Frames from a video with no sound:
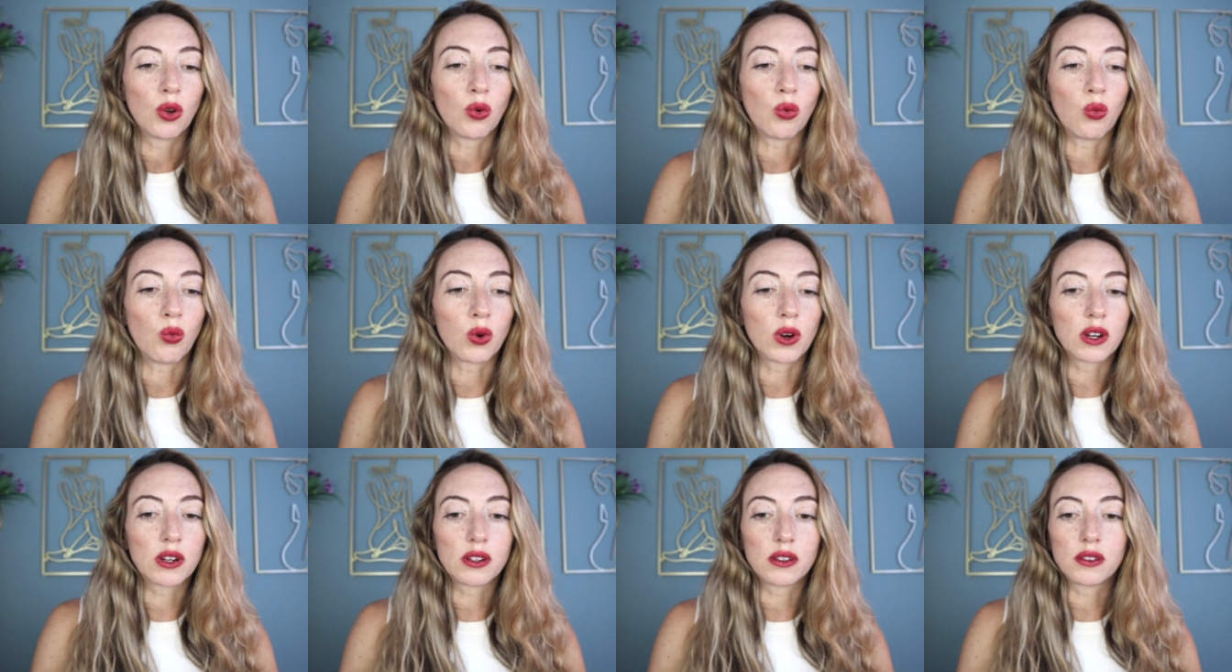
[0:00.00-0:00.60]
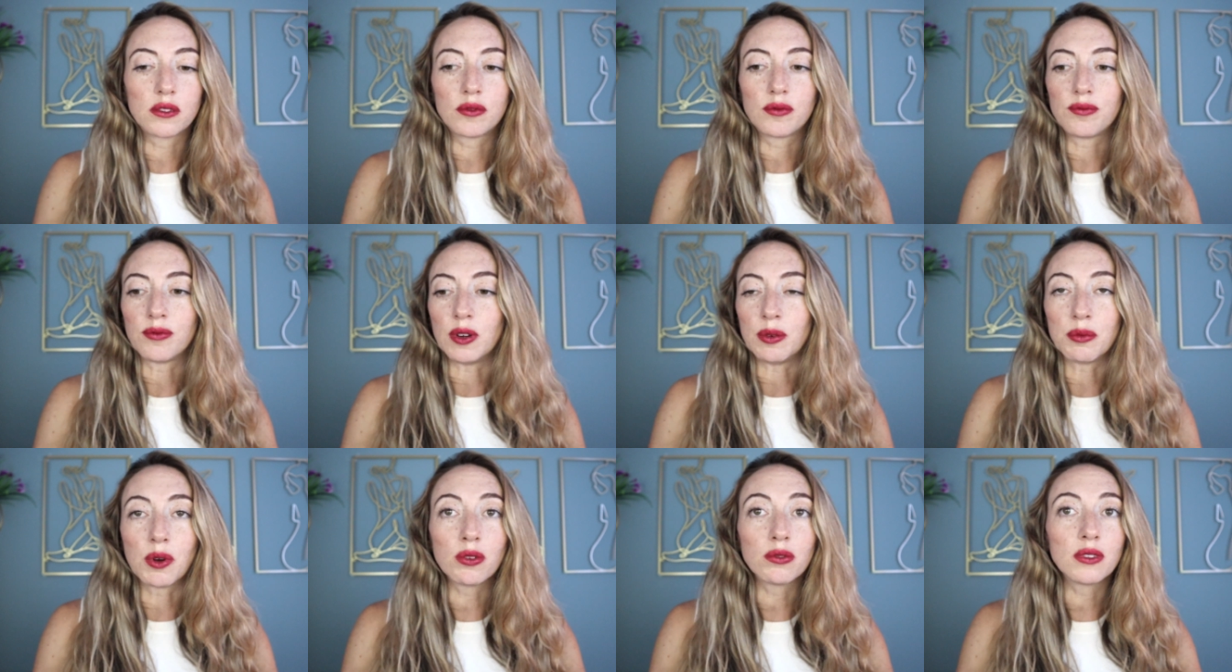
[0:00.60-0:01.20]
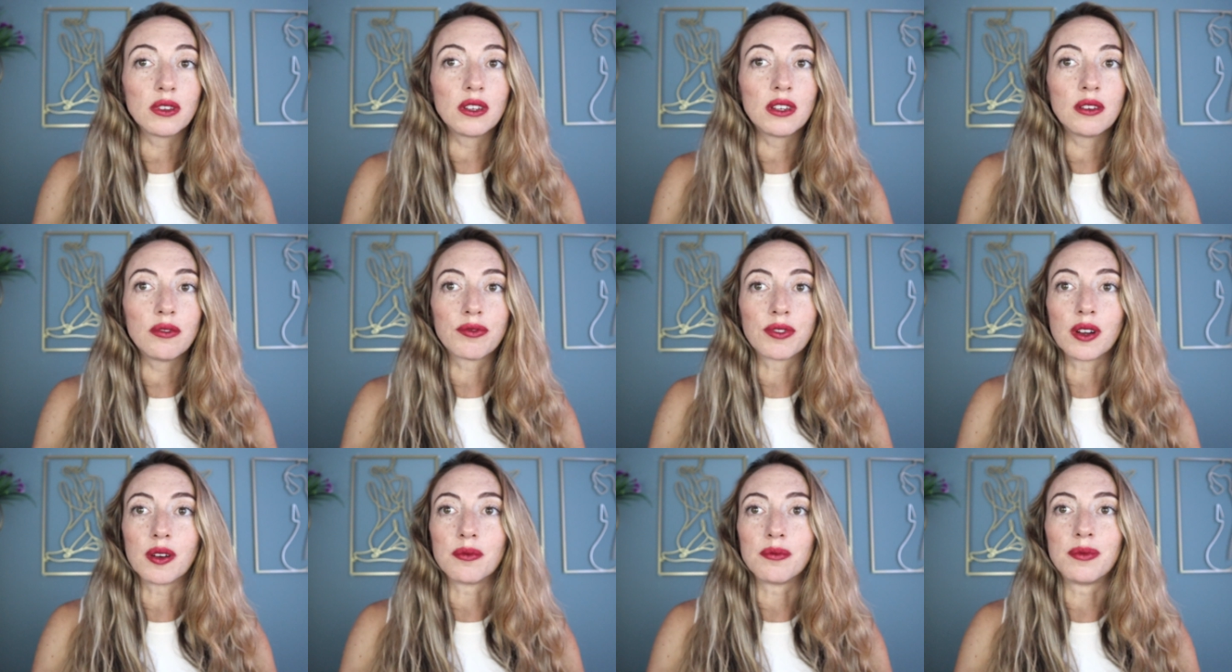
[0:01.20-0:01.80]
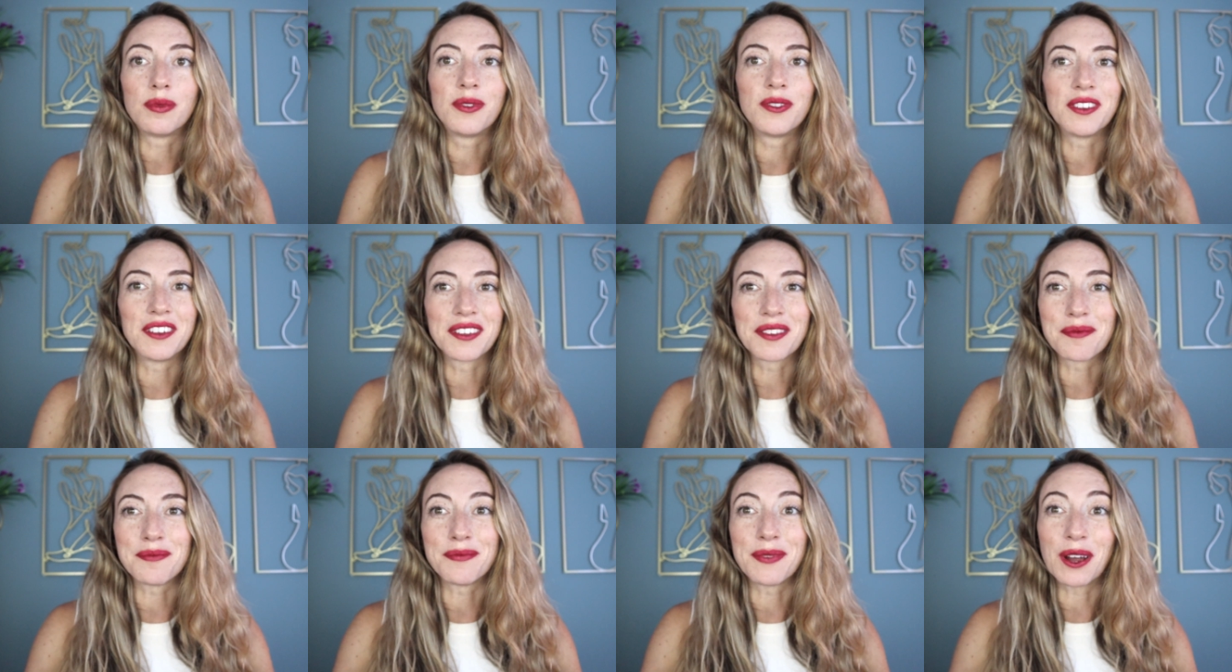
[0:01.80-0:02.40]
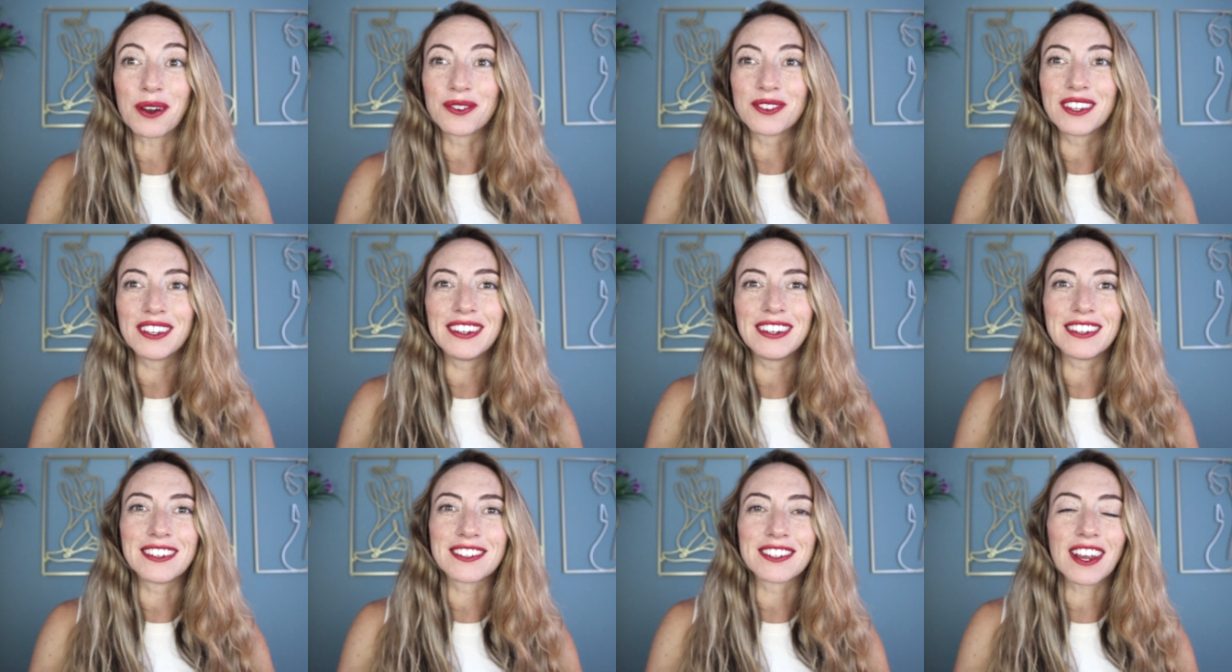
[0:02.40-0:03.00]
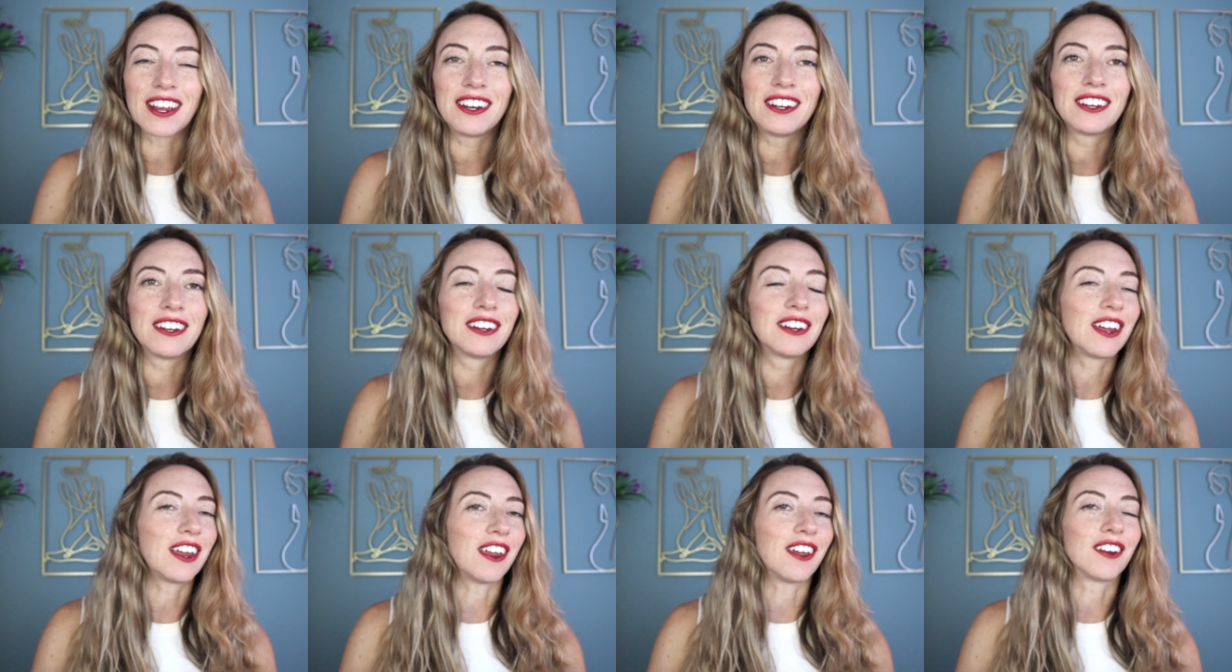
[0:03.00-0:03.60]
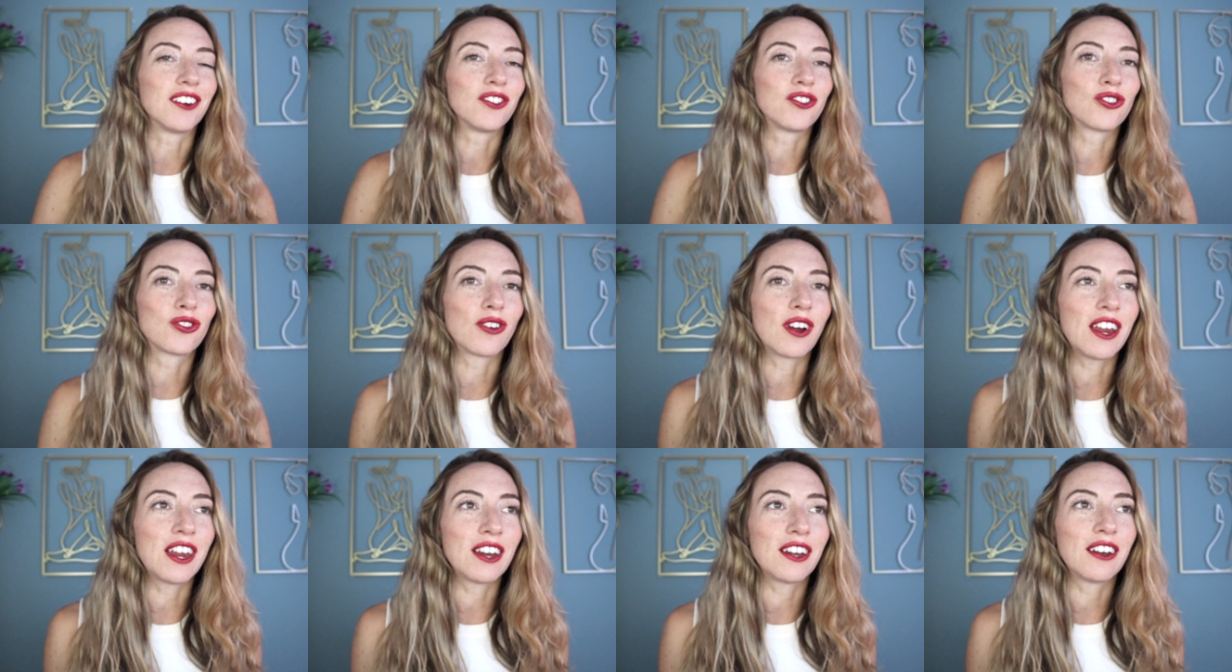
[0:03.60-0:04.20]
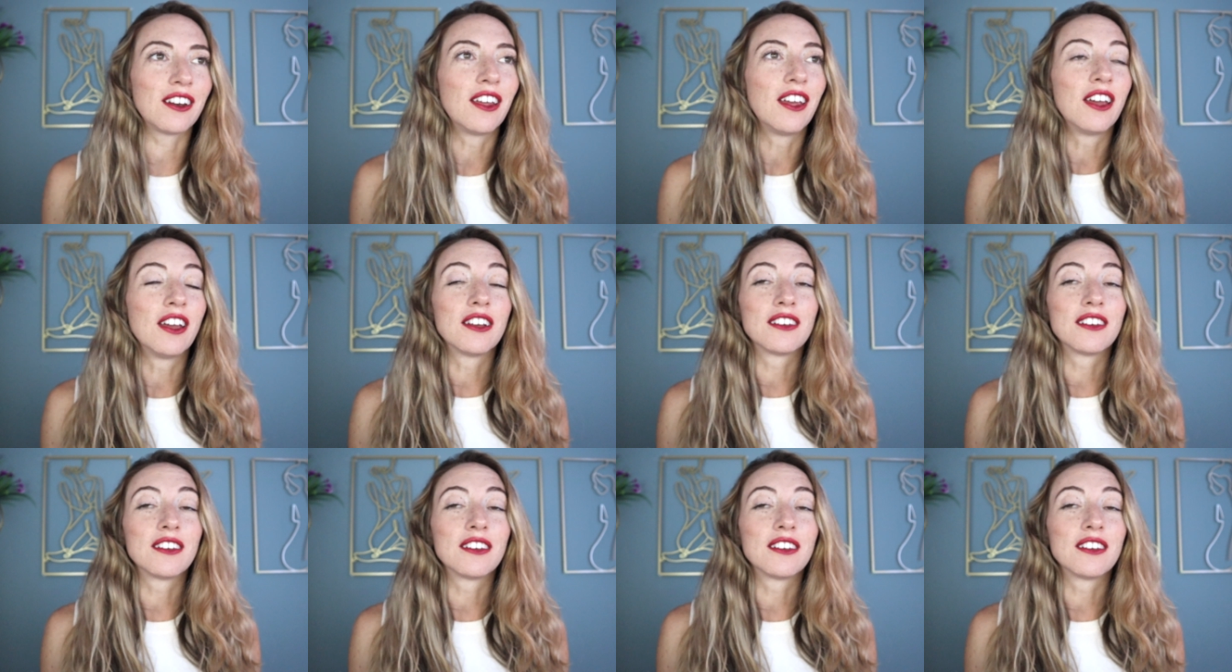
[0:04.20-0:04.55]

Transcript: work remotely from this mountain in China and train